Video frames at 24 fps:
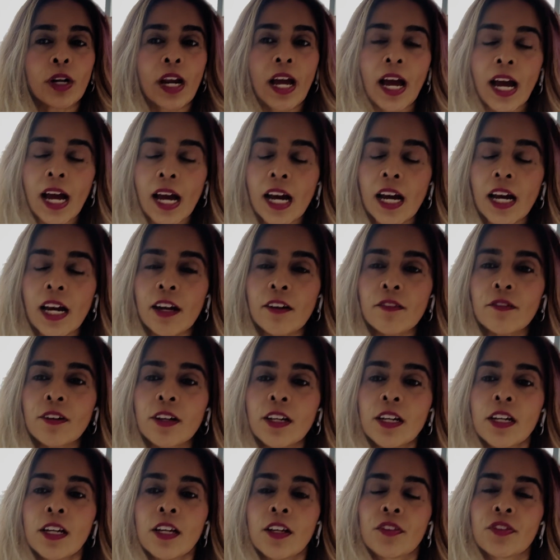have
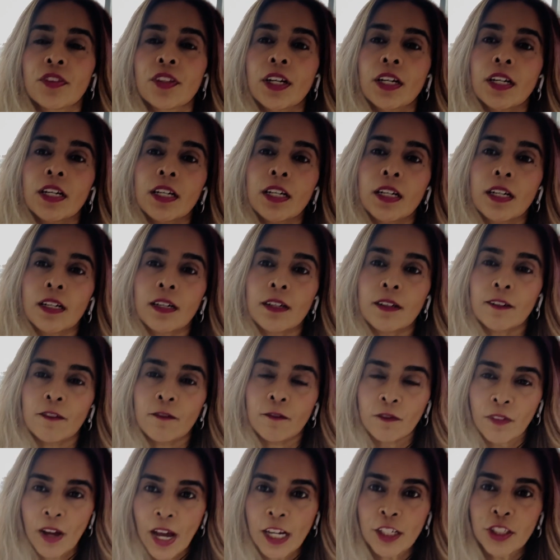the
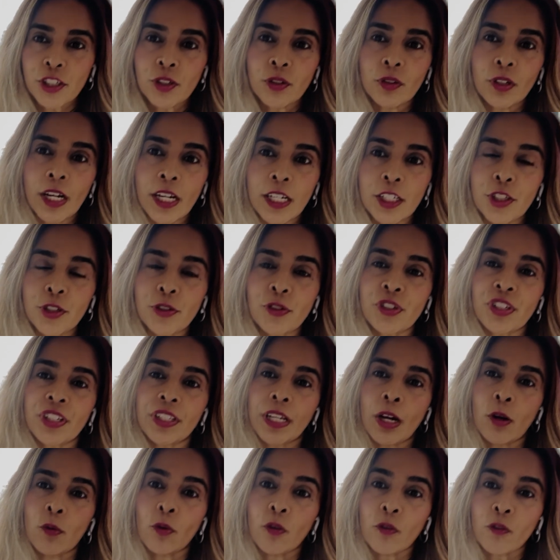vaginal estrogen
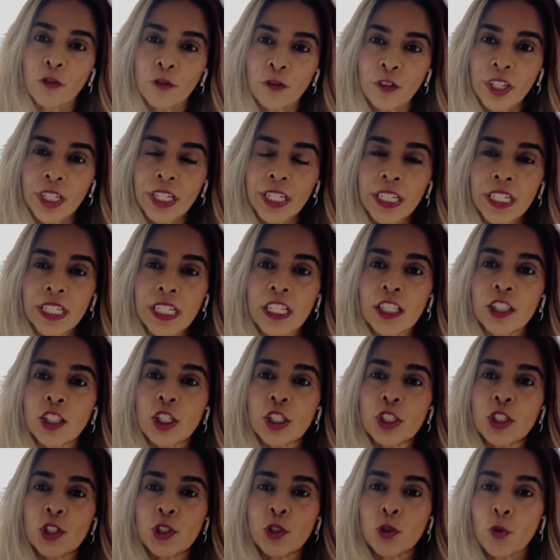that will feed the
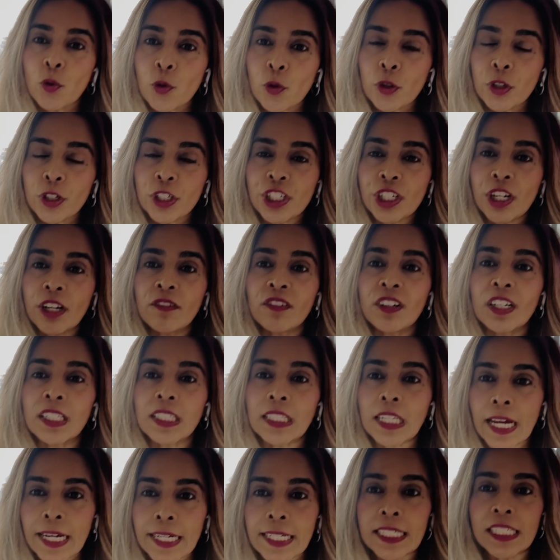storage of
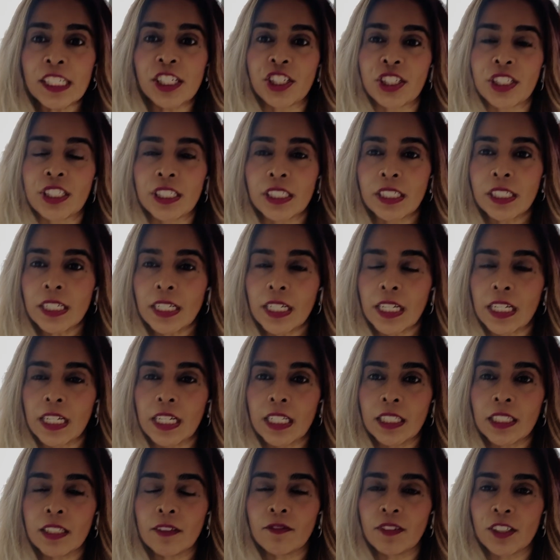glycogen
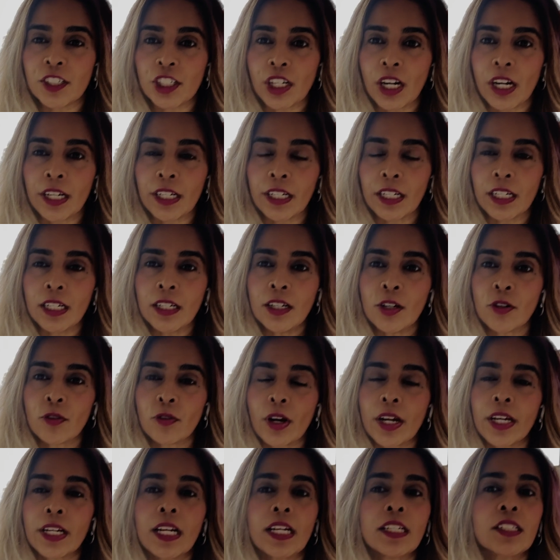in the vagina,
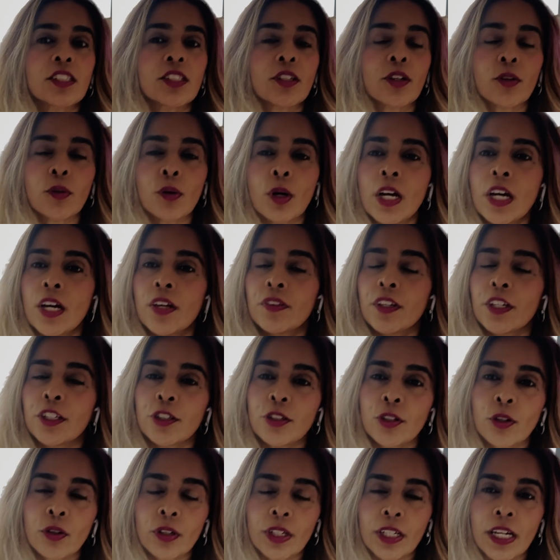right? And so then you
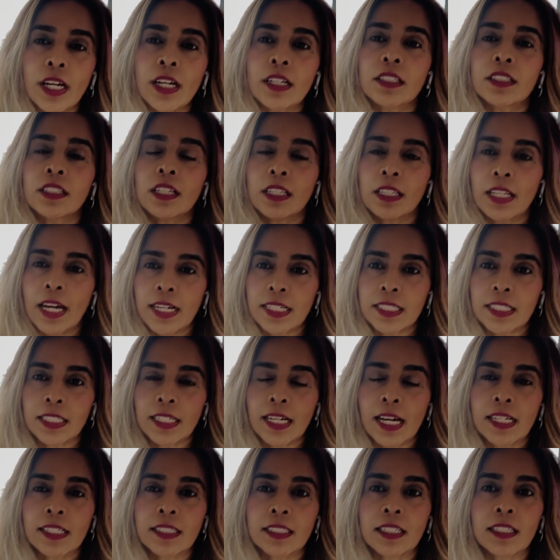don't get the lactic
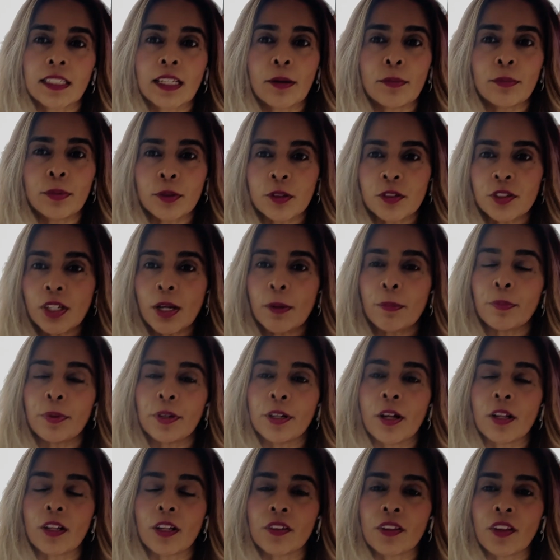acid that builds up and
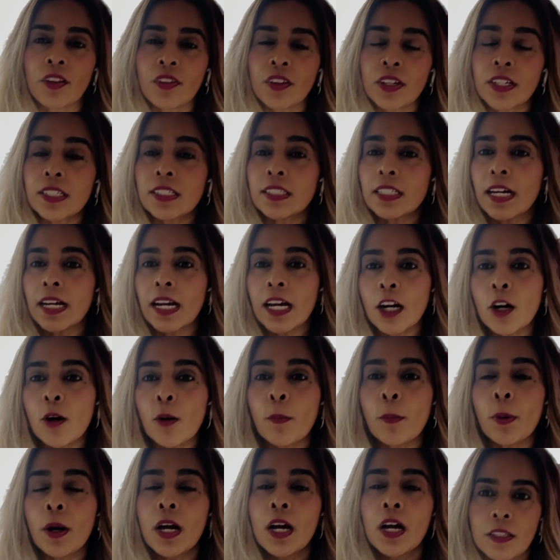all of the things that
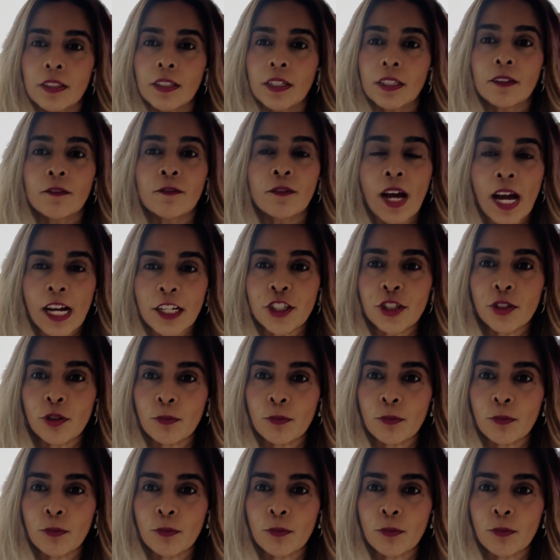help the vaginal